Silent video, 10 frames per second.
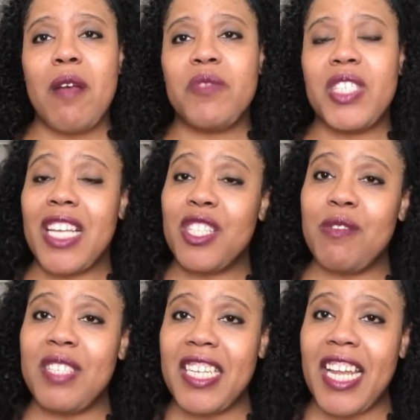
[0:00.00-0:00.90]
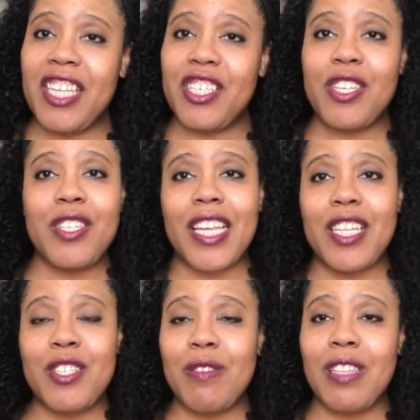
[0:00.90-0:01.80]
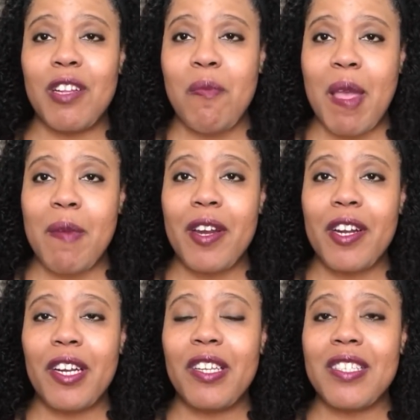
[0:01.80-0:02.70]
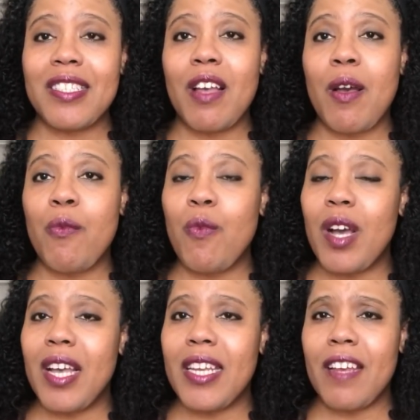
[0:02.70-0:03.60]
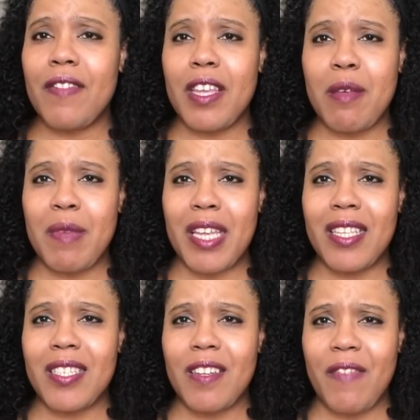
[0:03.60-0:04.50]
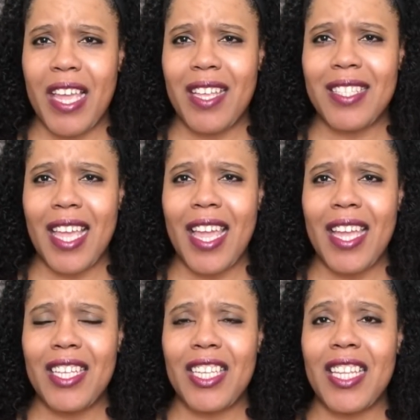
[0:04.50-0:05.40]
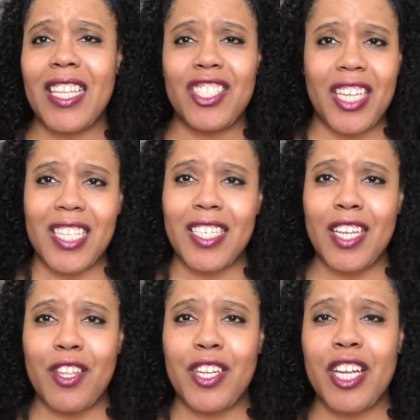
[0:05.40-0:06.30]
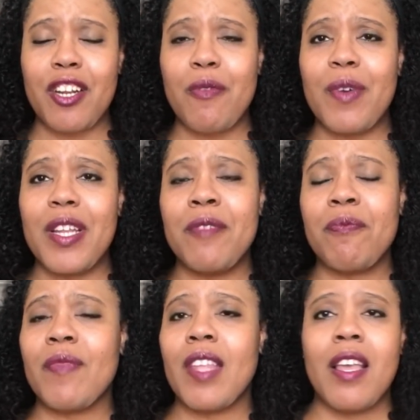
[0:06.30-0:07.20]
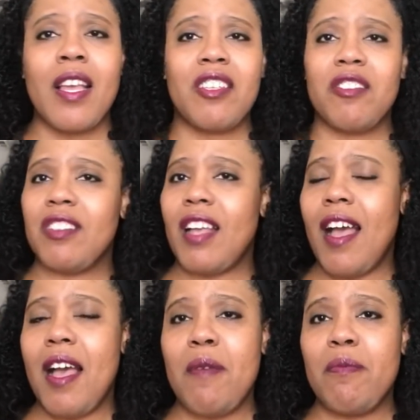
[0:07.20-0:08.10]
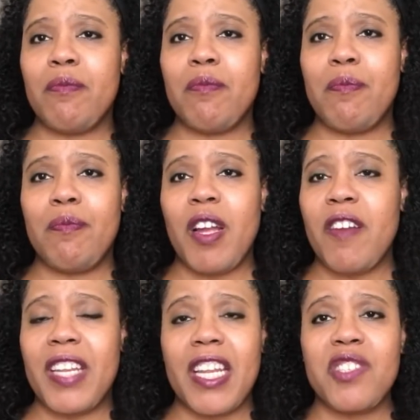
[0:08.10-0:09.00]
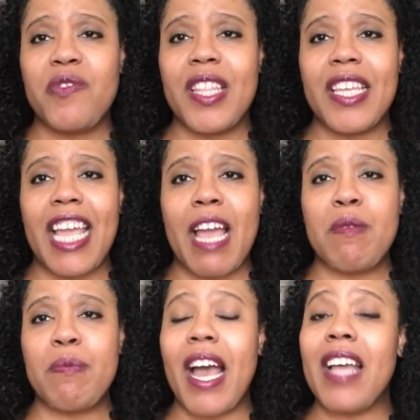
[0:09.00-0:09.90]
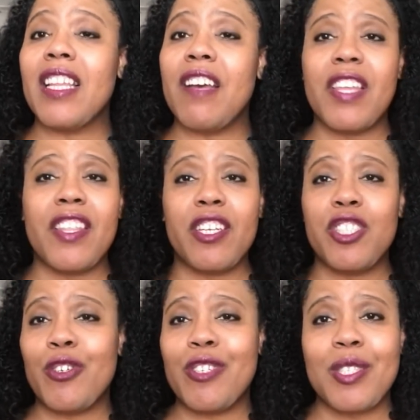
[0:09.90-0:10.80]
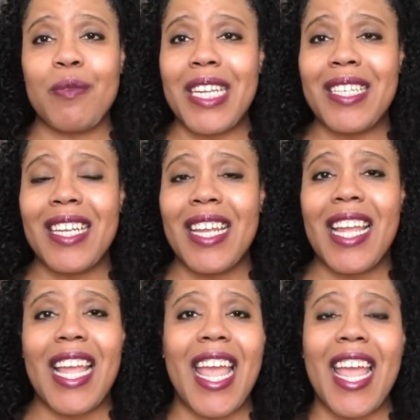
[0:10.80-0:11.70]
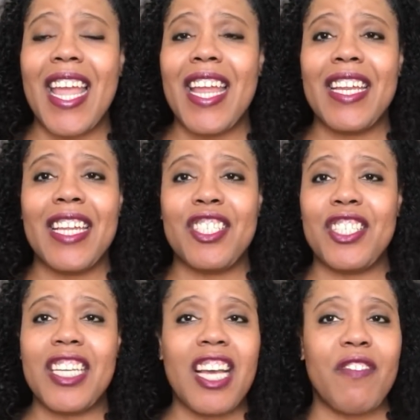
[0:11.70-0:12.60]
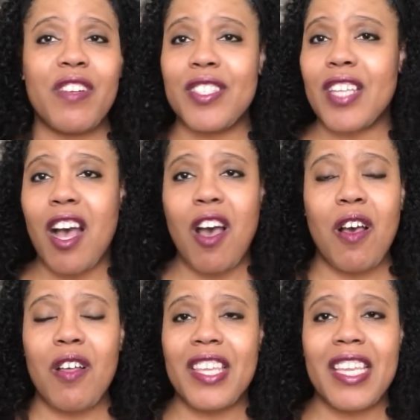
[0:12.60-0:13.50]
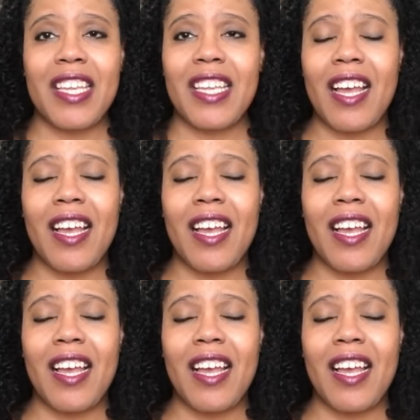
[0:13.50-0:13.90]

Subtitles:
She has 2 teenagers and 2 little baby girls. One of them is Nevaeh's age, and then she has another younger one. Her videos run the gamut, but I love that they're short and sweet, and she covers all the